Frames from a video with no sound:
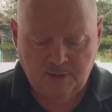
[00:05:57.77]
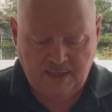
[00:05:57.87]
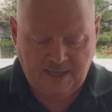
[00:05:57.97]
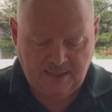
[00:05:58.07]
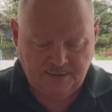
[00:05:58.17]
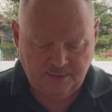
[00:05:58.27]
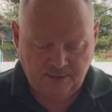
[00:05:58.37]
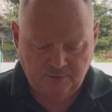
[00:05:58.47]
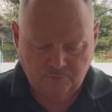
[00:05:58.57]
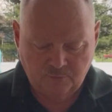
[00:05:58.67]
And
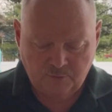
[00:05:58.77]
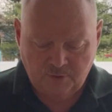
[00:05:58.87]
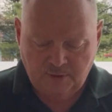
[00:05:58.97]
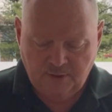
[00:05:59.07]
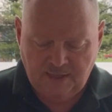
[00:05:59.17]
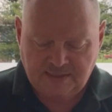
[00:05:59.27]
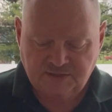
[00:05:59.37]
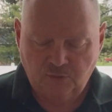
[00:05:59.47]
so